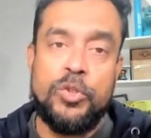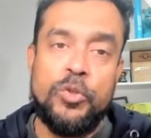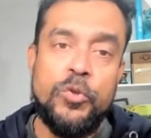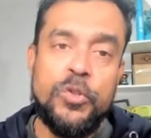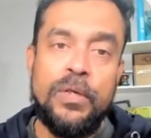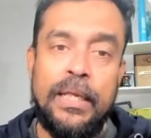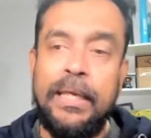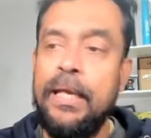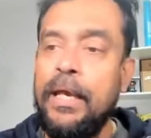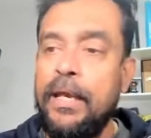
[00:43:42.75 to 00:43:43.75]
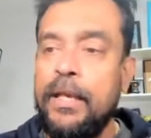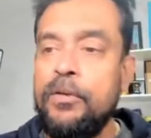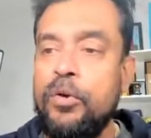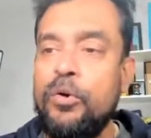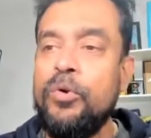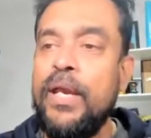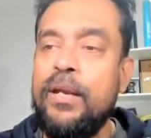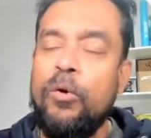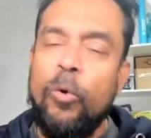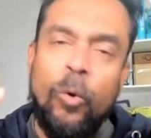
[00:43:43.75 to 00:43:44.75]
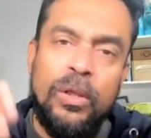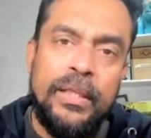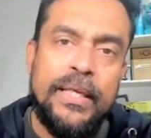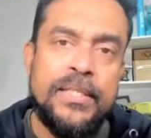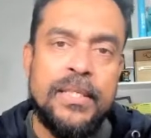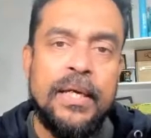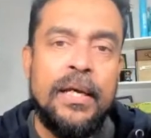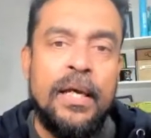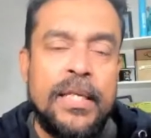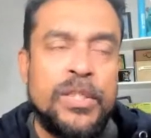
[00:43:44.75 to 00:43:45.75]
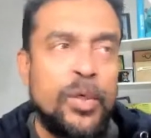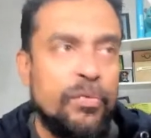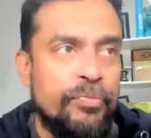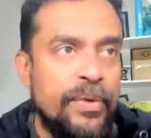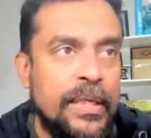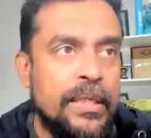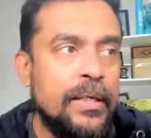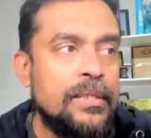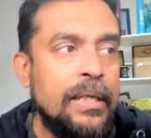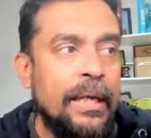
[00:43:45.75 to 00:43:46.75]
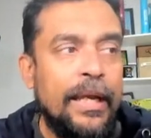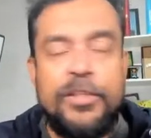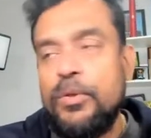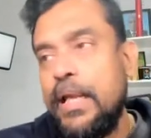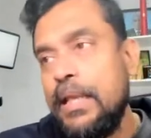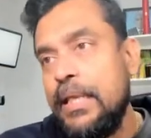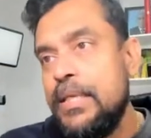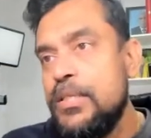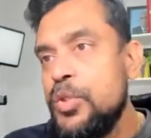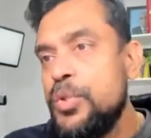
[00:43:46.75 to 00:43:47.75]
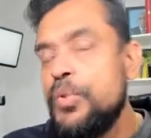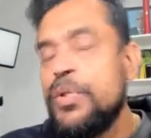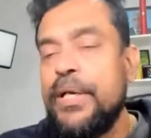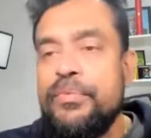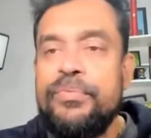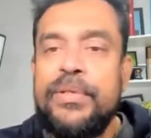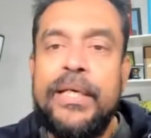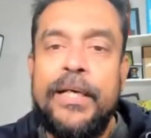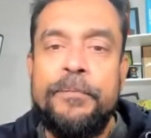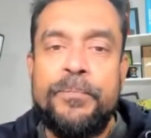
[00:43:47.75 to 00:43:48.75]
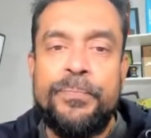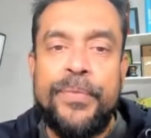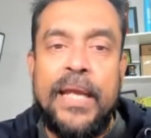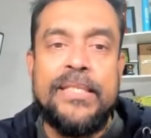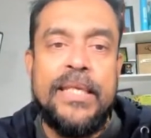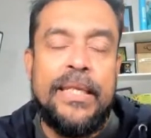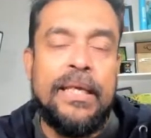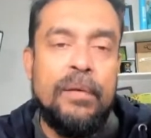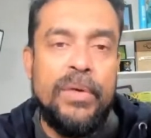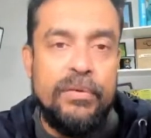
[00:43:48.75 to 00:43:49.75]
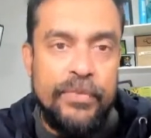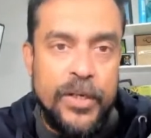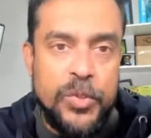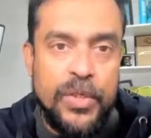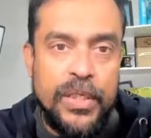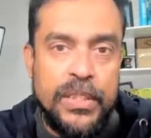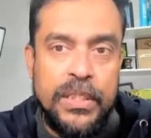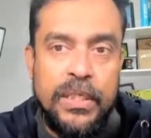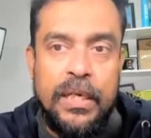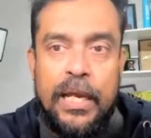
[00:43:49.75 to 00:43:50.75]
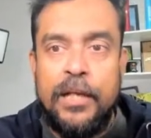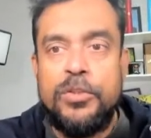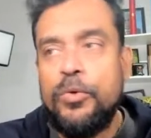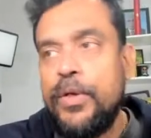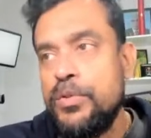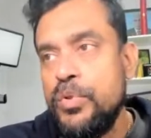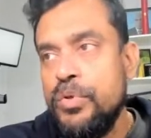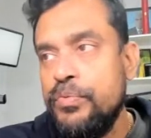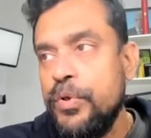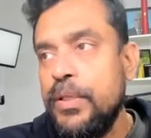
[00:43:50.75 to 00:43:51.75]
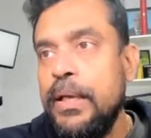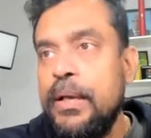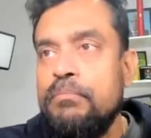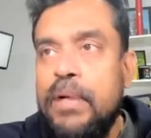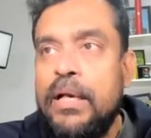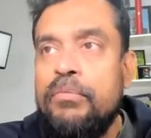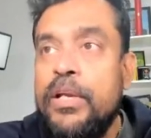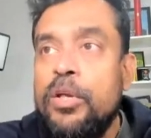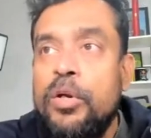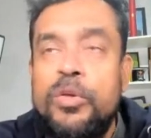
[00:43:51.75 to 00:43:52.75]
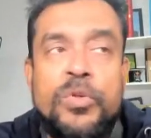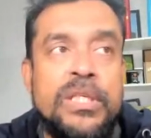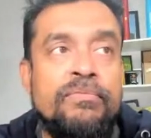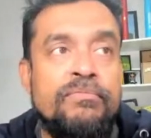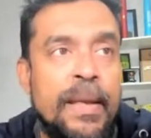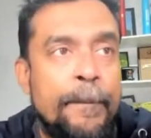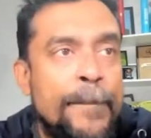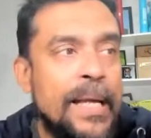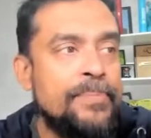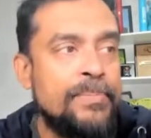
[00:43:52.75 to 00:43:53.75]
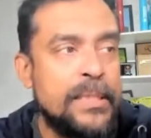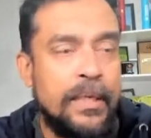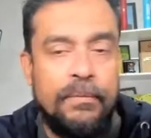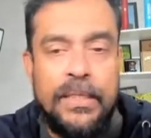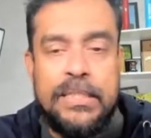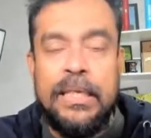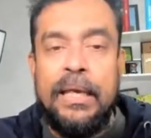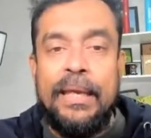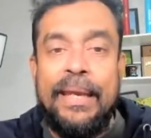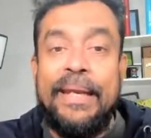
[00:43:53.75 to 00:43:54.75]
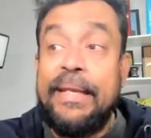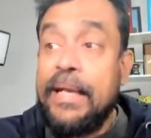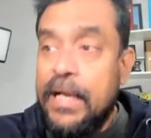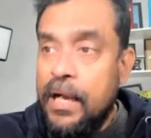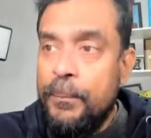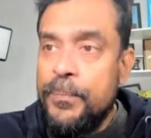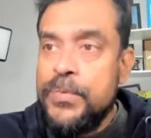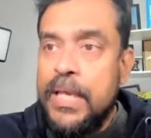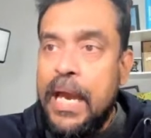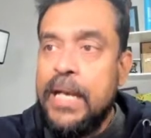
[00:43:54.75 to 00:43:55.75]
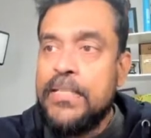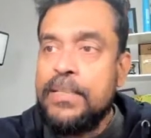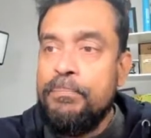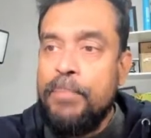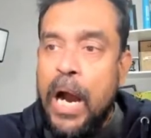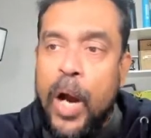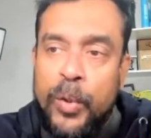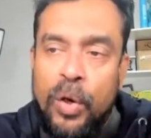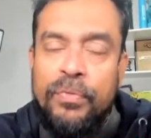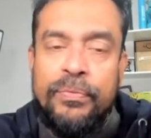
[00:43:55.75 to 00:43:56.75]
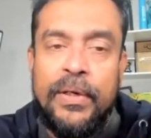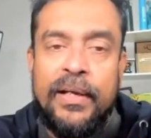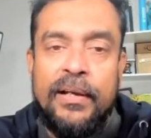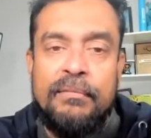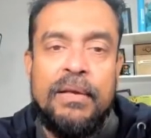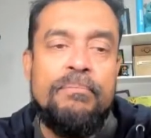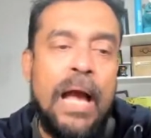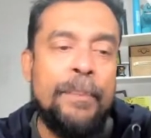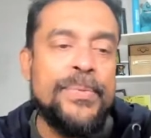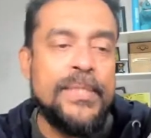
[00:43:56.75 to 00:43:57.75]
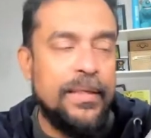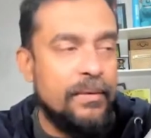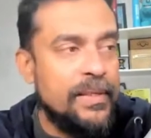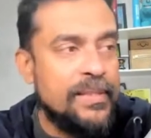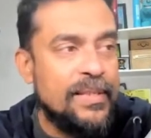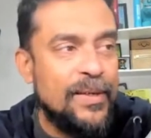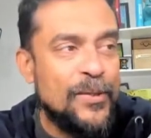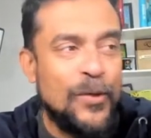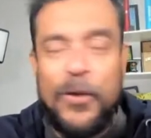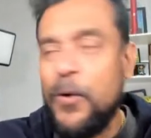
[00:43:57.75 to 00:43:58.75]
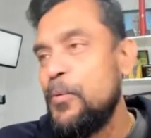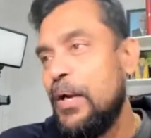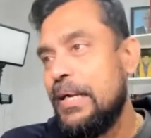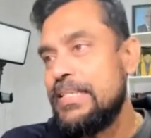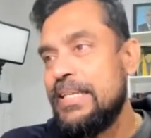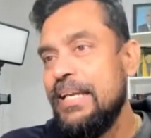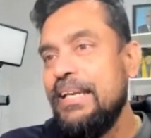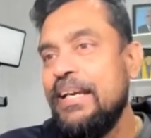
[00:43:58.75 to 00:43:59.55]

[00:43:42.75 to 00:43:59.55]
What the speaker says: Usually, in order to get all these set of features, it's not that easy to configure and setting up infrastructure and so on and so forth. But when you're using web app service, it comes as a part of web app service. So I hope you understand.